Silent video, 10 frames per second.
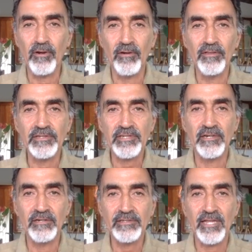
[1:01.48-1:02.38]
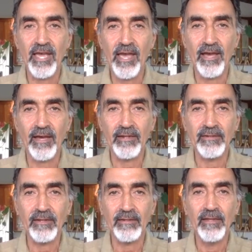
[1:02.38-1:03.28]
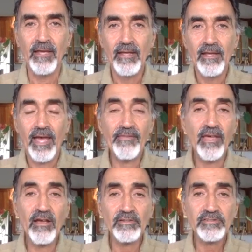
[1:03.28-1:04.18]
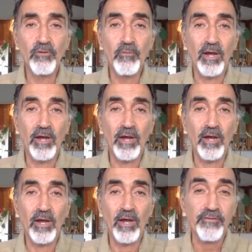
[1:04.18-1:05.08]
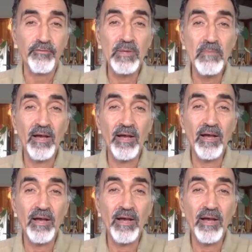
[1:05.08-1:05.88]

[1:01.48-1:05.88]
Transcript: and the skills they had and and they also want to stay for three months.